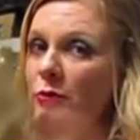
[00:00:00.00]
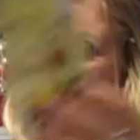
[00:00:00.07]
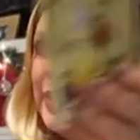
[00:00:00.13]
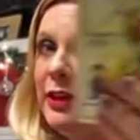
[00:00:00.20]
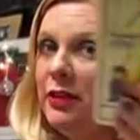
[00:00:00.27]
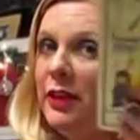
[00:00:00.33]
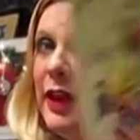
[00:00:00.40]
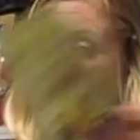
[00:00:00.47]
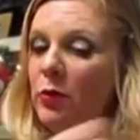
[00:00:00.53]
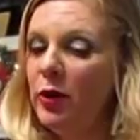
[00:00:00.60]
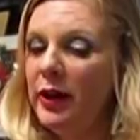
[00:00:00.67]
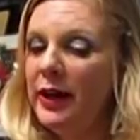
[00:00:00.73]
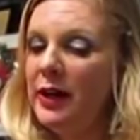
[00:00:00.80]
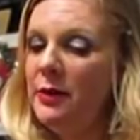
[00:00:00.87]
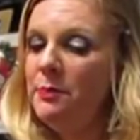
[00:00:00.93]
like, they were
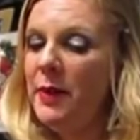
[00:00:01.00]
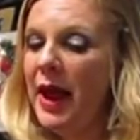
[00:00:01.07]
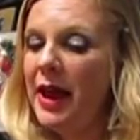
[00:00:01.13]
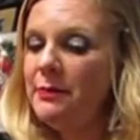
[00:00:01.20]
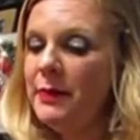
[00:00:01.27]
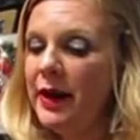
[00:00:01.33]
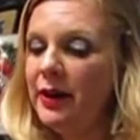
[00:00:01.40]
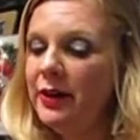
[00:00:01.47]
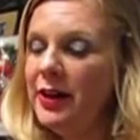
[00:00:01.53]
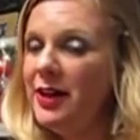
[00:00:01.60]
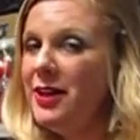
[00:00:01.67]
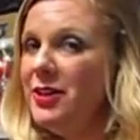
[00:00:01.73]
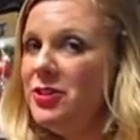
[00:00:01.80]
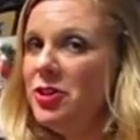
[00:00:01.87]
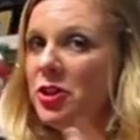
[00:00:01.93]
in a bad
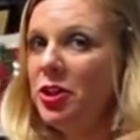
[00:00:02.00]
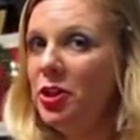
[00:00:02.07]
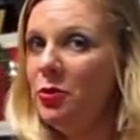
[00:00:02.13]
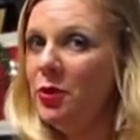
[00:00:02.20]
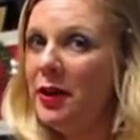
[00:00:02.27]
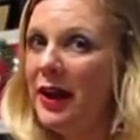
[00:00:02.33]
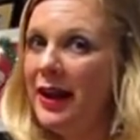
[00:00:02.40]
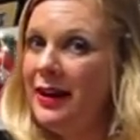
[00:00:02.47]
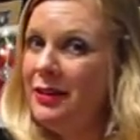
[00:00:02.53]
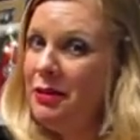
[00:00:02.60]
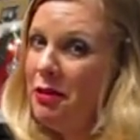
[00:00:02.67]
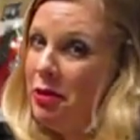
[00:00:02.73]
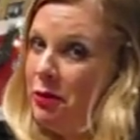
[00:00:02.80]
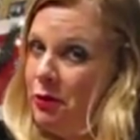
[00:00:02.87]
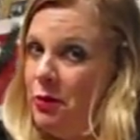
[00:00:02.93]
marriage and you were kind of
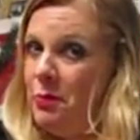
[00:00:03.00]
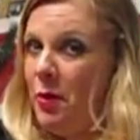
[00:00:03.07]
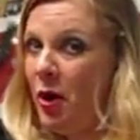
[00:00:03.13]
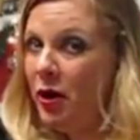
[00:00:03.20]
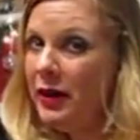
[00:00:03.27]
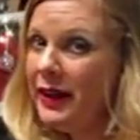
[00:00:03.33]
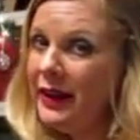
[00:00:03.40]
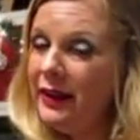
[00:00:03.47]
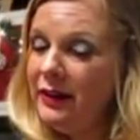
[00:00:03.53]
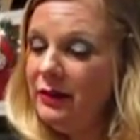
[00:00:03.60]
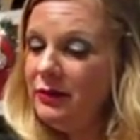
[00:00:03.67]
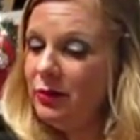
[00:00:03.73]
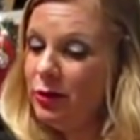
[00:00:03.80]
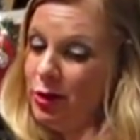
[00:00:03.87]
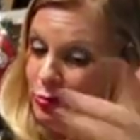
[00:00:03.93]
the third party,
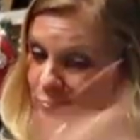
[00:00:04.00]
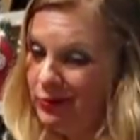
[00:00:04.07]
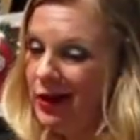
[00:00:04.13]
or you